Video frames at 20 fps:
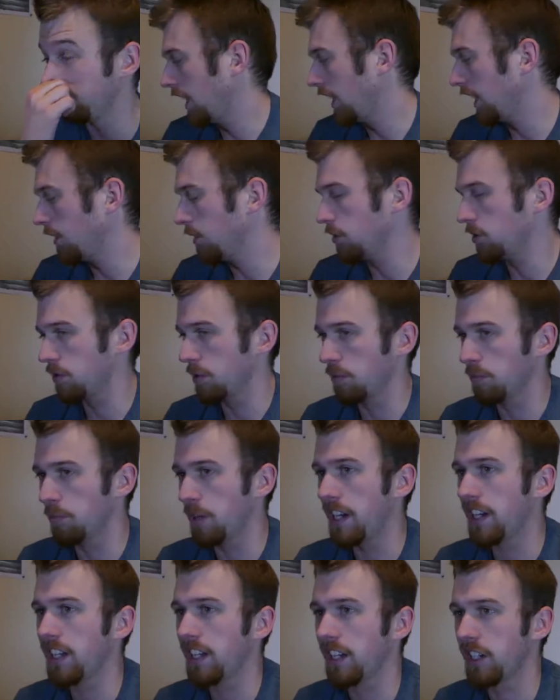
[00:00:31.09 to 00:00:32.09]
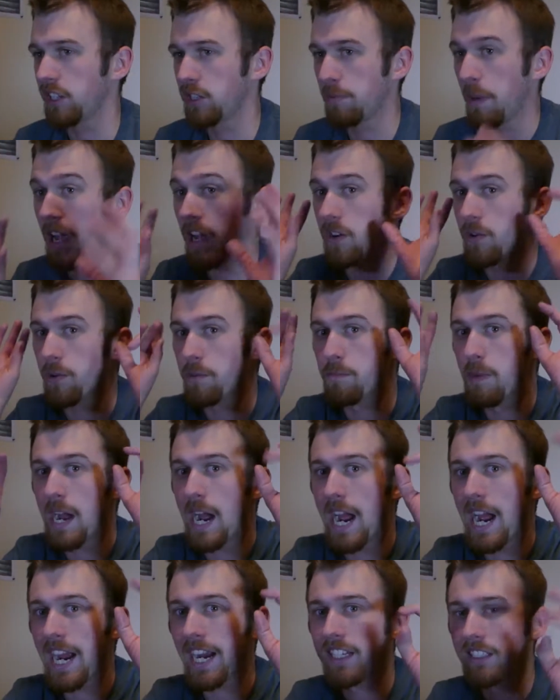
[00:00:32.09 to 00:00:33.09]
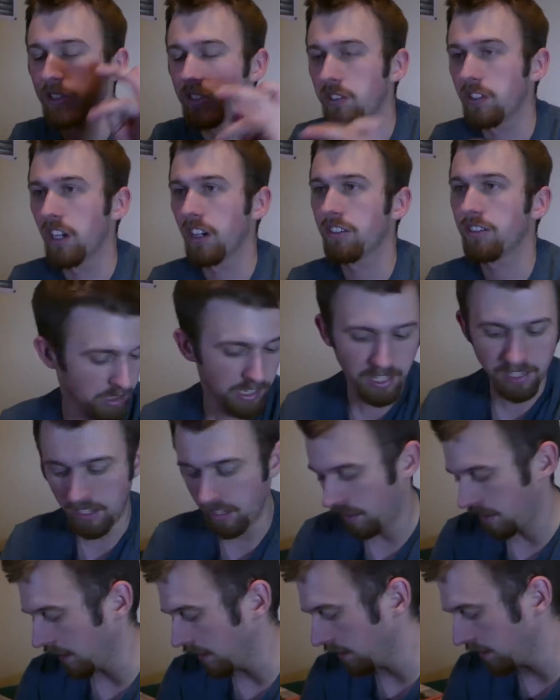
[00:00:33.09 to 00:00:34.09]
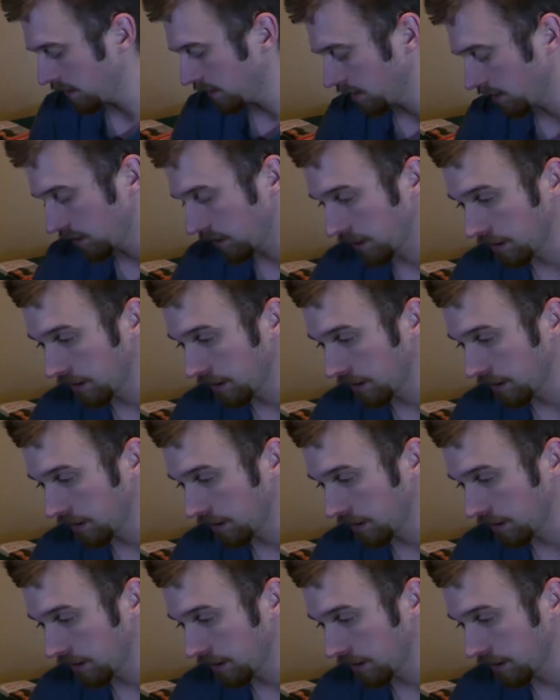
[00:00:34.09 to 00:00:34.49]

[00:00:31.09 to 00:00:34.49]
and it was a way to expand her mind and stuff. And they think okay, uh,